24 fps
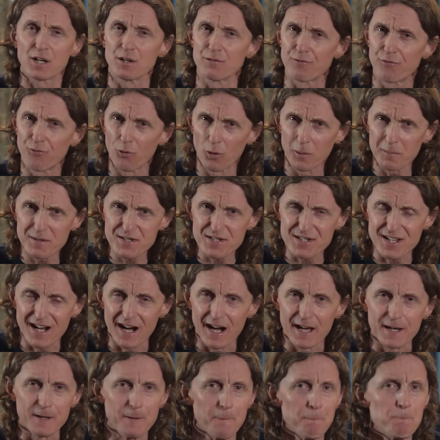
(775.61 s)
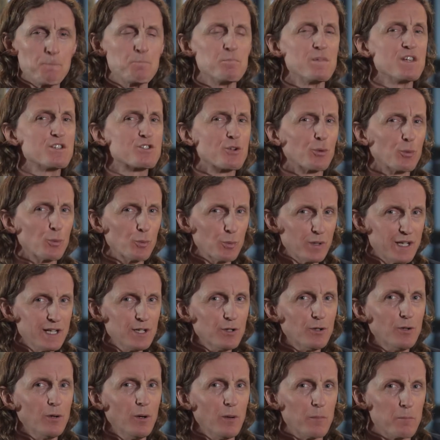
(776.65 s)
Conformicide is a
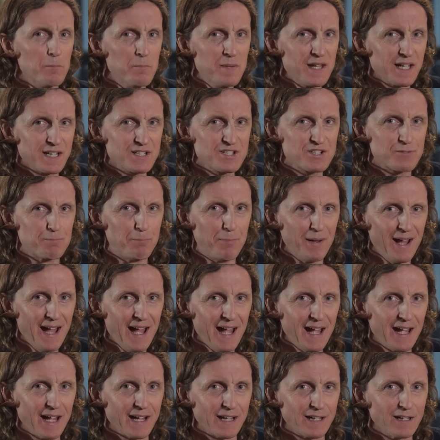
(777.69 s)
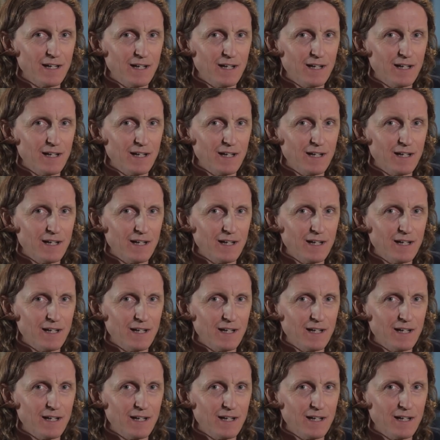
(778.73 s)
real mixed bag.